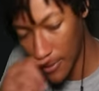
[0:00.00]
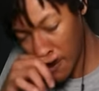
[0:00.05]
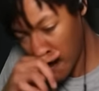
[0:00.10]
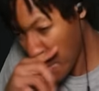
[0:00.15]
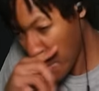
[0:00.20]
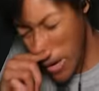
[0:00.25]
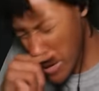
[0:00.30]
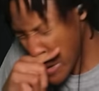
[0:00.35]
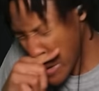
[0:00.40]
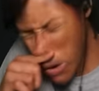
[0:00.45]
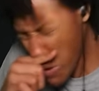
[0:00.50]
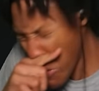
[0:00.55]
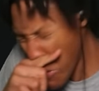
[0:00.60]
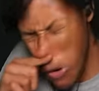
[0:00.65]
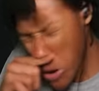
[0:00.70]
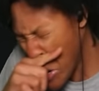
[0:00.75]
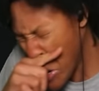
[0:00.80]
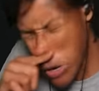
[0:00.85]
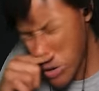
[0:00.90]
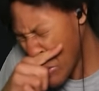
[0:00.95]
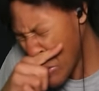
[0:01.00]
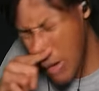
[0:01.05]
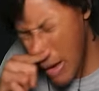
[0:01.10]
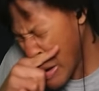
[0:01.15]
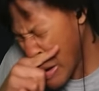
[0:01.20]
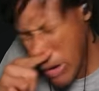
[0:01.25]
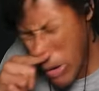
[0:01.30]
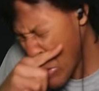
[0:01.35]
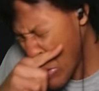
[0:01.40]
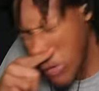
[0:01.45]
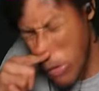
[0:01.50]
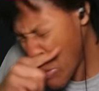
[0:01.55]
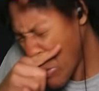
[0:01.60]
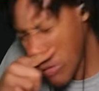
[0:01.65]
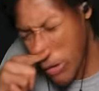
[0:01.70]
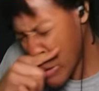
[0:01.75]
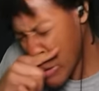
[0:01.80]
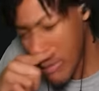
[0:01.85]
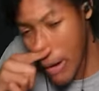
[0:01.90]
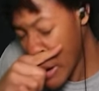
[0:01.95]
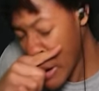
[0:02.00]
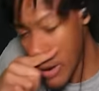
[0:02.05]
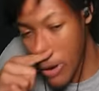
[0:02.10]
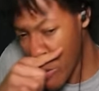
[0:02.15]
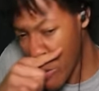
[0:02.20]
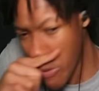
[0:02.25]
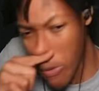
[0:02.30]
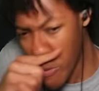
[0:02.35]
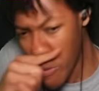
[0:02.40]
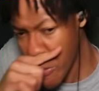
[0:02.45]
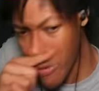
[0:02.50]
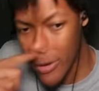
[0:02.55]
I know, I know, I know.